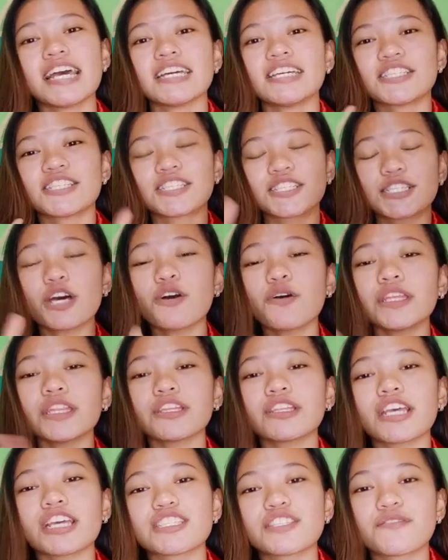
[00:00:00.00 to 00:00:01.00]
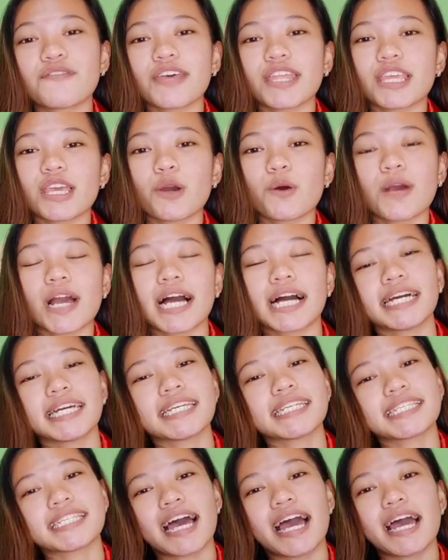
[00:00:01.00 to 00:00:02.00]
So in today's video,
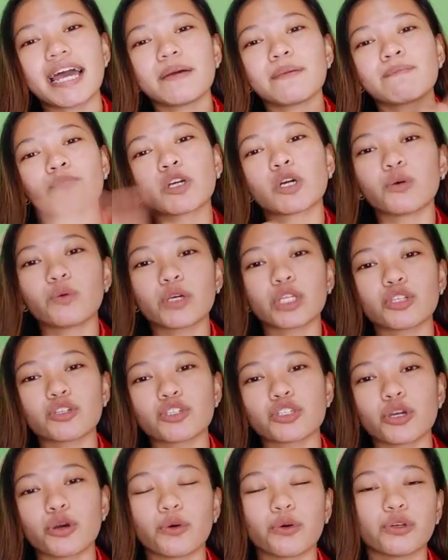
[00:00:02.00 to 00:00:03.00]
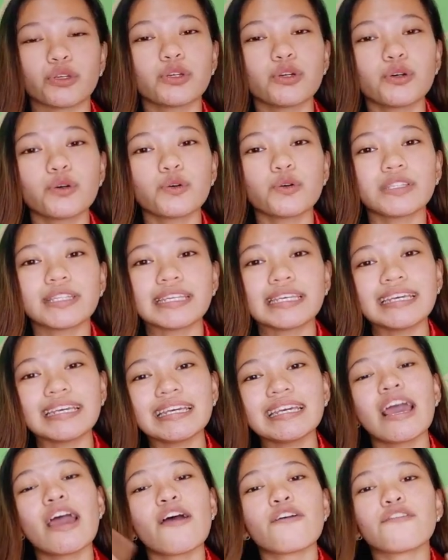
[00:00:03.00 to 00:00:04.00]
guys, I am going to show you
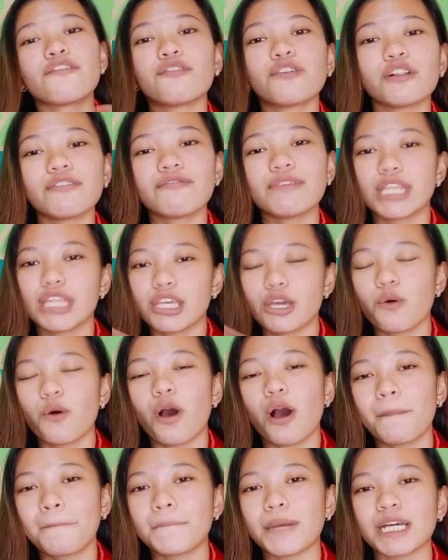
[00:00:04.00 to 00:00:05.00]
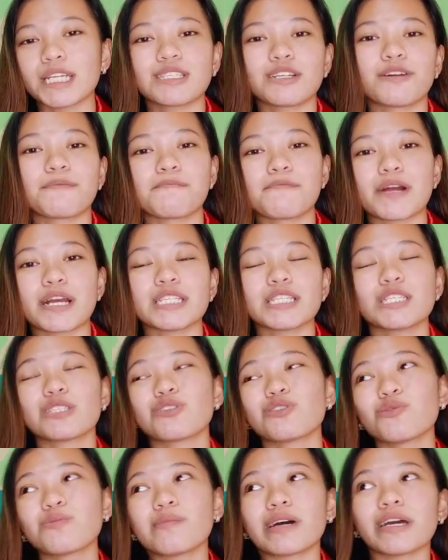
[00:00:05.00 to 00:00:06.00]
the full video of my surprise
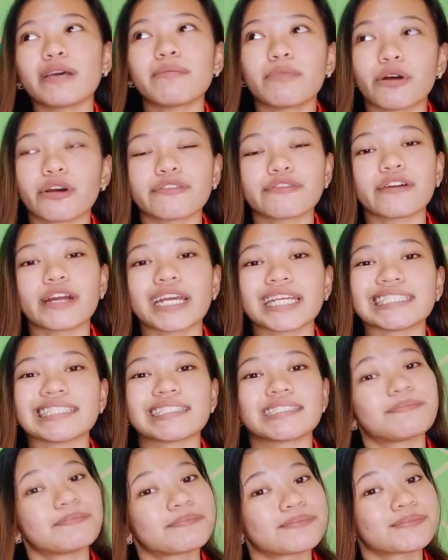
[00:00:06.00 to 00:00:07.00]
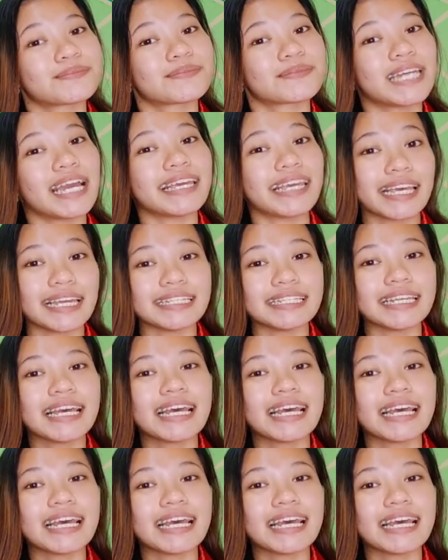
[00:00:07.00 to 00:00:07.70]
to my boyfriend. Ayan.